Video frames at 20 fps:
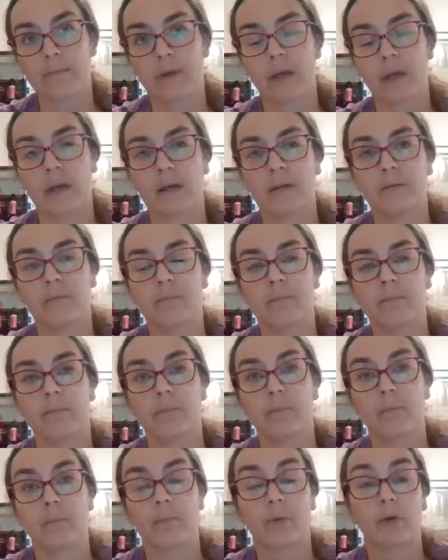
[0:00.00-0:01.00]

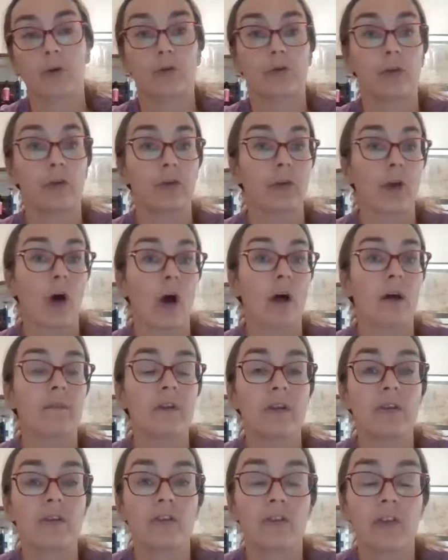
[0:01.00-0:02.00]
can purchase all of
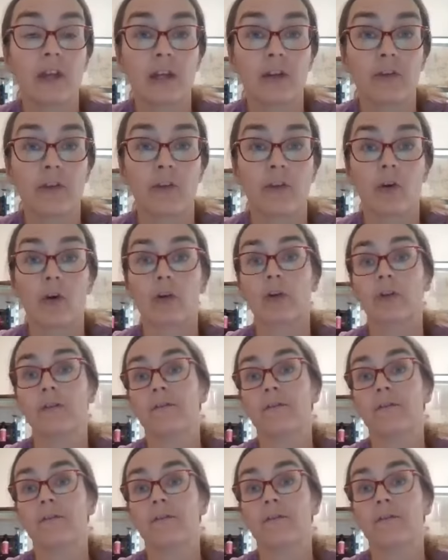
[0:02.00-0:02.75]
these things for under